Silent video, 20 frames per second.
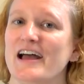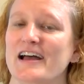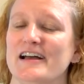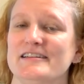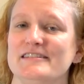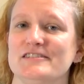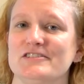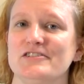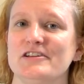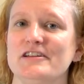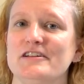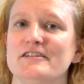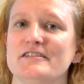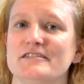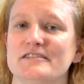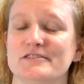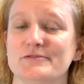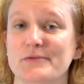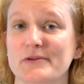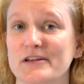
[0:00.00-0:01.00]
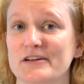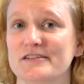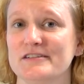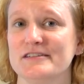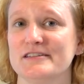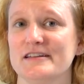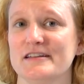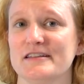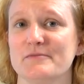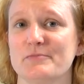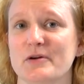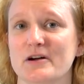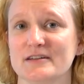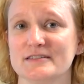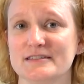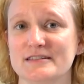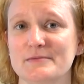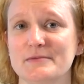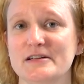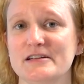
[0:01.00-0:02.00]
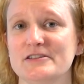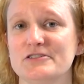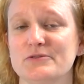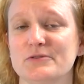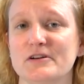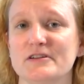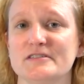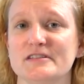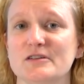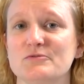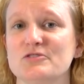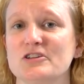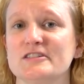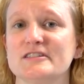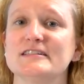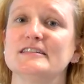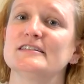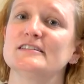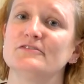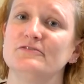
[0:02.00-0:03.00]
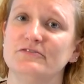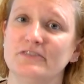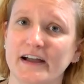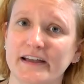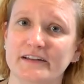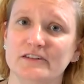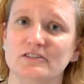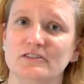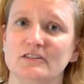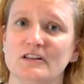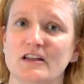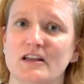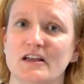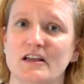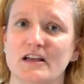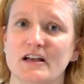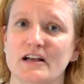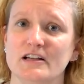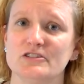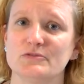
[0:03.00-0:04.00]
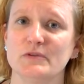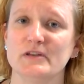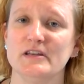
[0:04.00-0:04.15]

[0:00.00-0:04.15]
As trainers, we understand that proximity to our subjects is vital as